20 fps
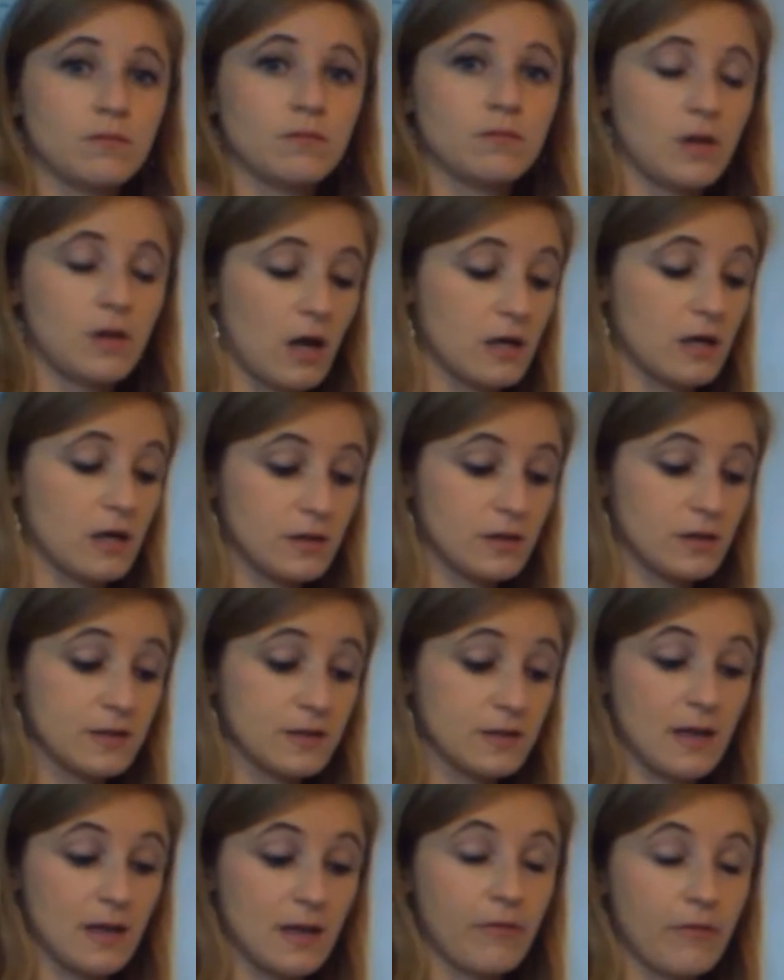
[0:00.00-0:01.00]
I saw
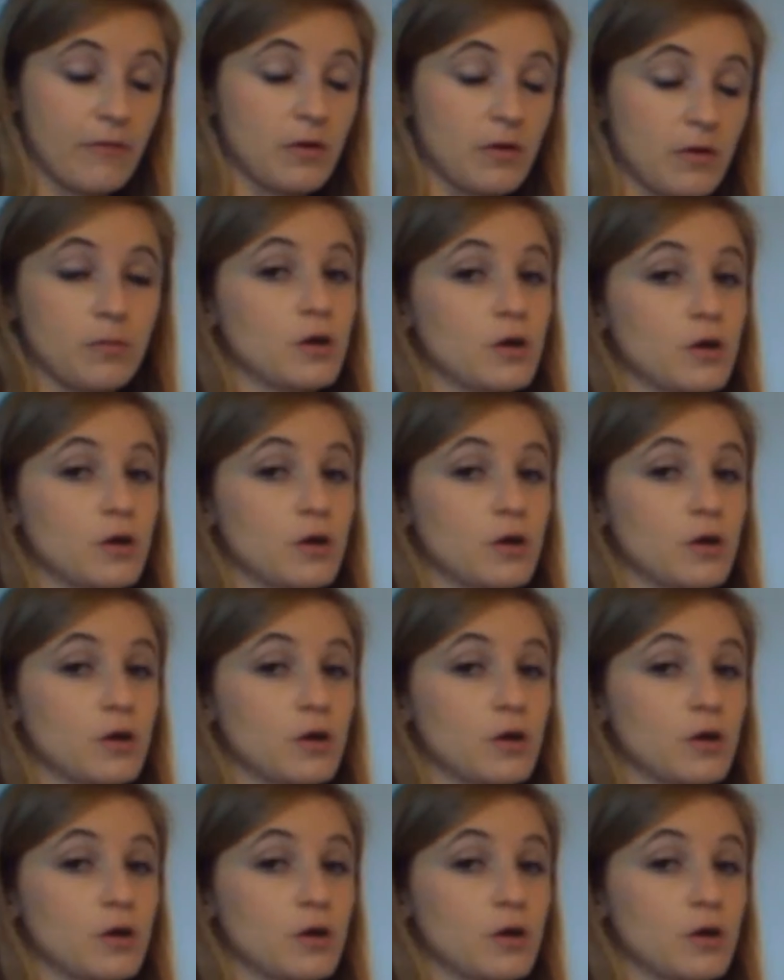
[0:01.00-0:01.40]
7 birds, so